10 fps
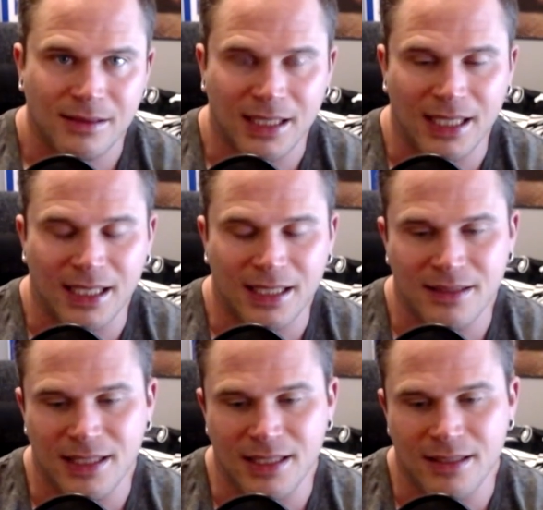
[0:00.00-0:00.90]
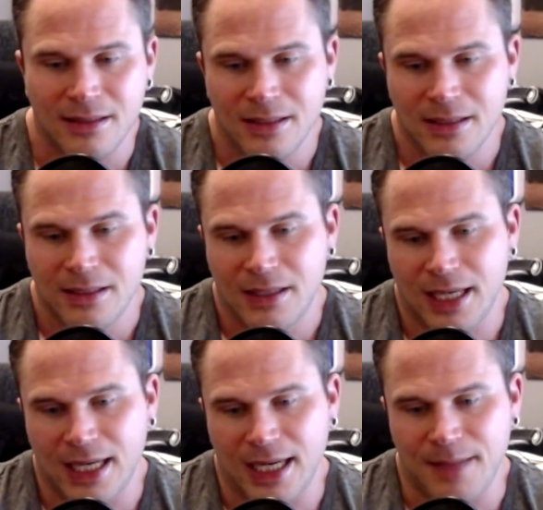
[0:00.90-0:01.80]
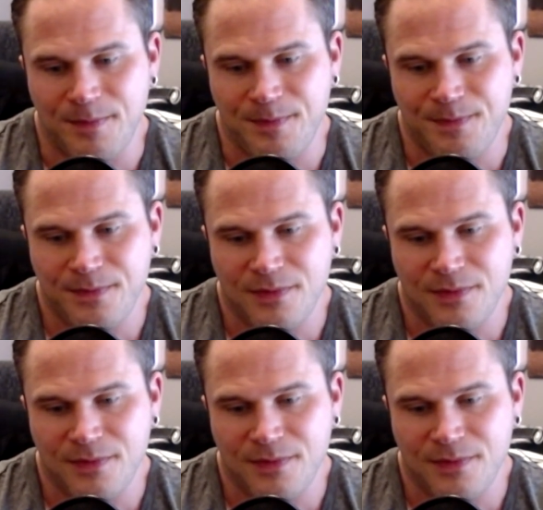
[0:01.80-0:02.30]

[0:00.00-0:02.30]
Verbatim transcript: uh, the um,